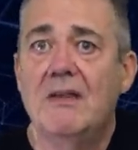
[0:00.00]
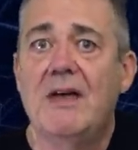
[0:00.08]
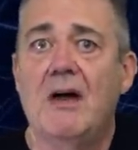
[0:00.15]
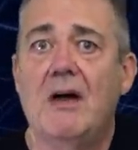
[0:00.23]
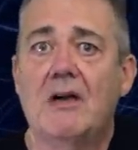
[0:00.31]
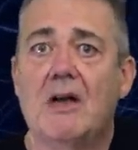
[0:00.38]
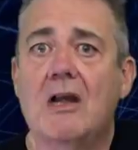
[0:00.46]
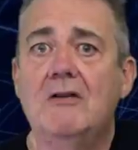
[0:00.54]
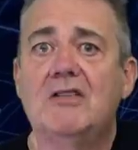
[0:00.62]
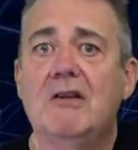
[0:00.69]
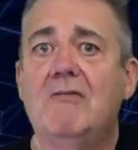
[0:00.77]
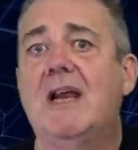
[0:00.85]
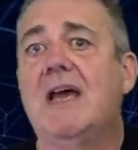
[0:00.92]
that are
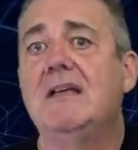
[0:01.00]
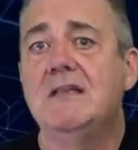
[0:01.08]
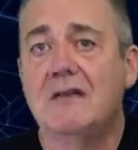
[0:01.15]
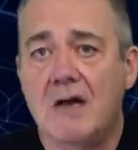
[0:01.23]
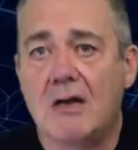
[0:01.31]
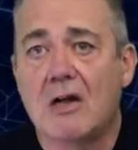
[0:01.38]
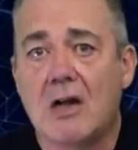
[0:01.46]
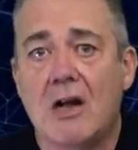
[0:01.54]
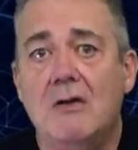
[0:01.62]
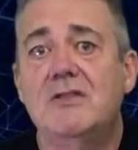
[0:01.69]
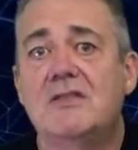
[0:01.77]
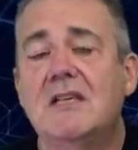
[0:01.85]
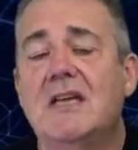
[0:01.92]
closely related are
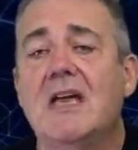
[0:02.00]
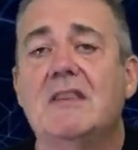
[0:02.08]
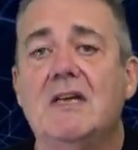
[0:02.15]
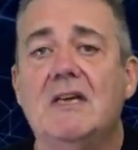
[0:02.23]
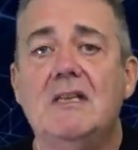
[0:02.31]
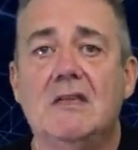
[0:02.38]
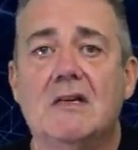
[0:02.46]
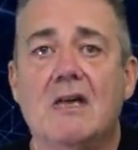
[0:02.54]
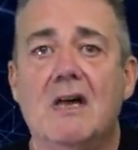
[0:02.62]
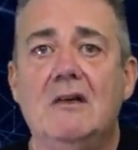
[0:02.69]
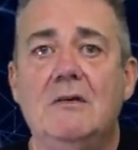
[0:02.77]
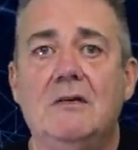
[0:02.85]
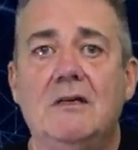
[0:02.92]
close together in the
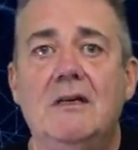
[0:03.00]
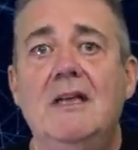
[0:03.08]
code.